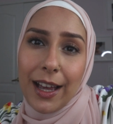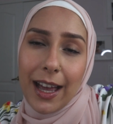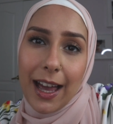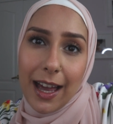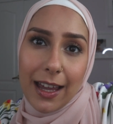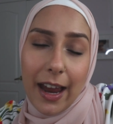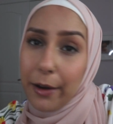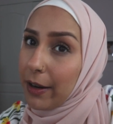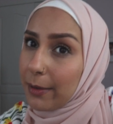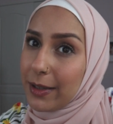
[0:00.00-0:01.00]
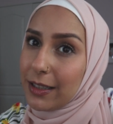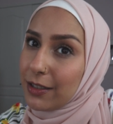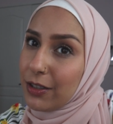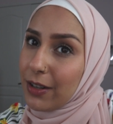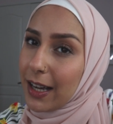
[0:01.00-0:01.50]
And I recommend it
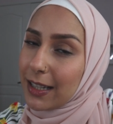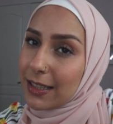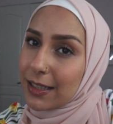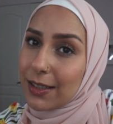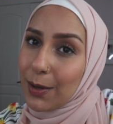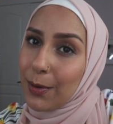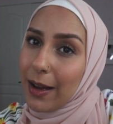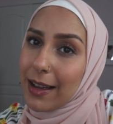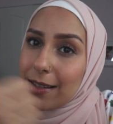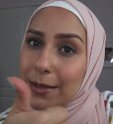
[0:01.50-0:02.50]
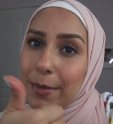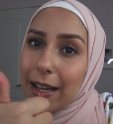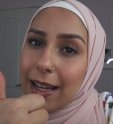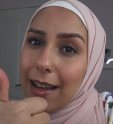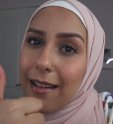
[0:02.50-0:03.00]
to you guys. So it has
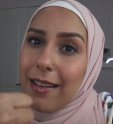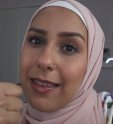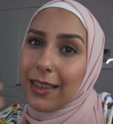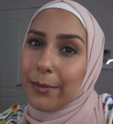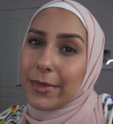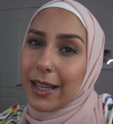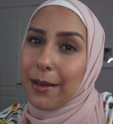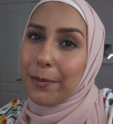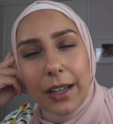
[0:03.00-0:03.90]
my thumbs up.